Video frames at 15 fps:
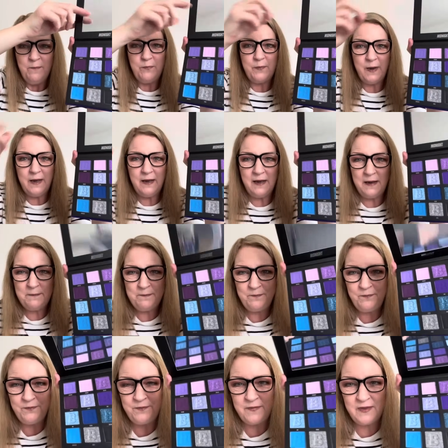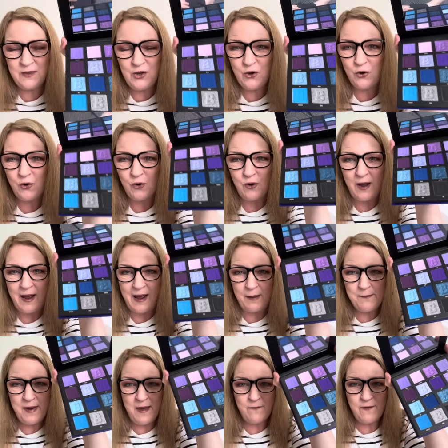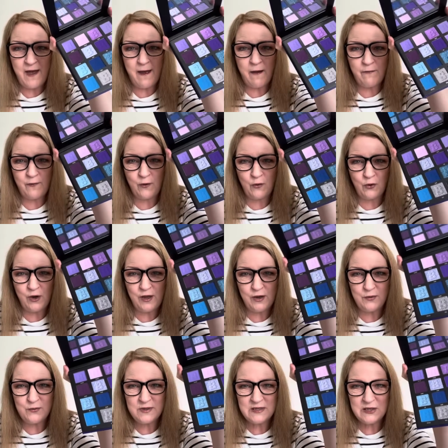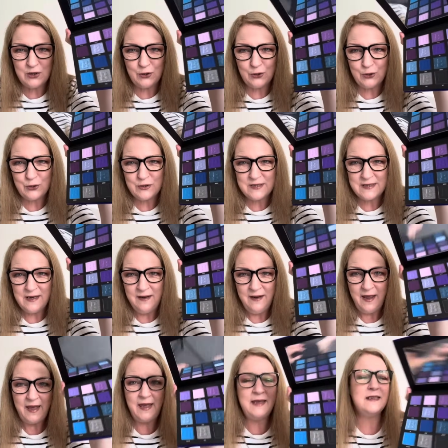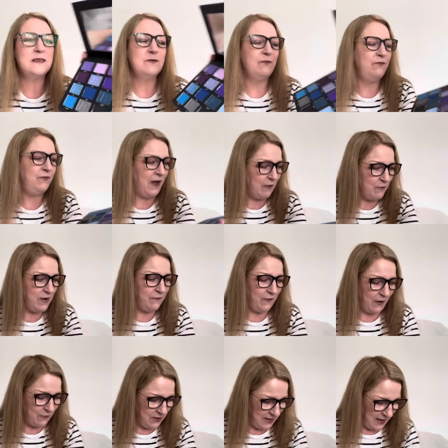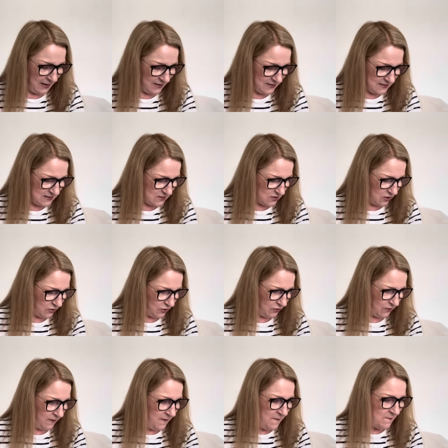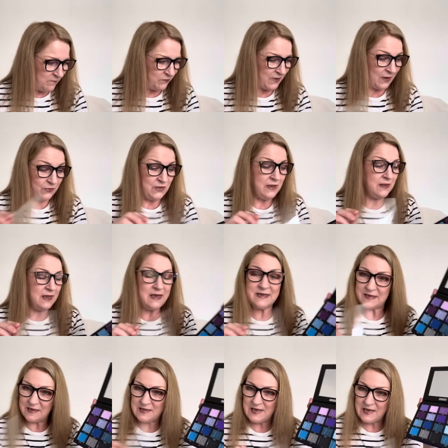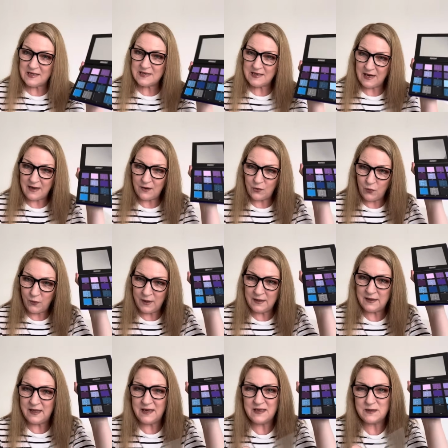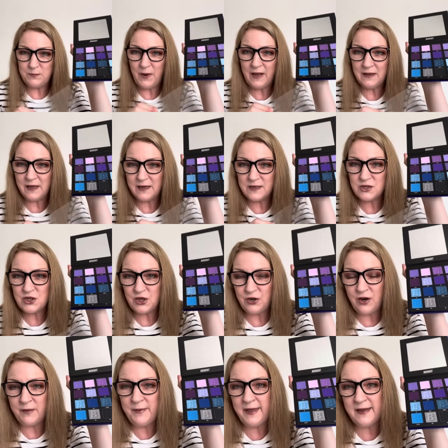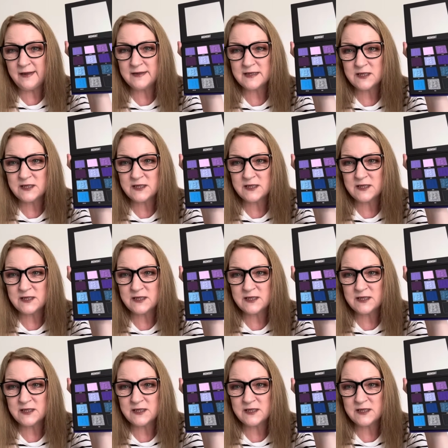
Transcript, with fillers: But um, no, I'm never ever going to use those. It's very, very nice though. I think these are 16 quid, these palettes. you know what I mean?